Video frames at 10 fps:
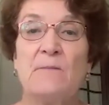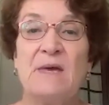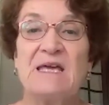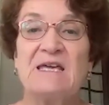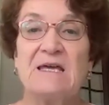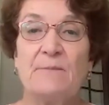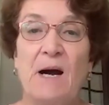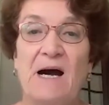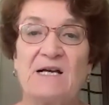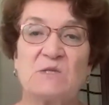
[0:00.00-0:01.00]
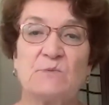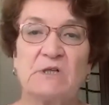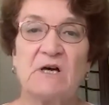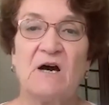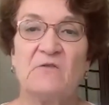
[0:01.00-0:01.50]
making it possible
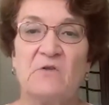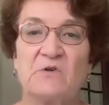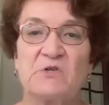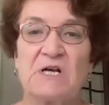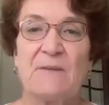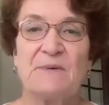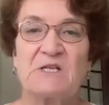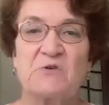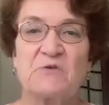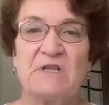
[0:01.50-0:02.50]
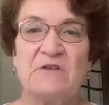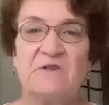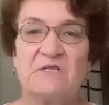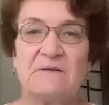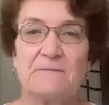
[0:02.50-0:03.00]
to cover those topics during the visit.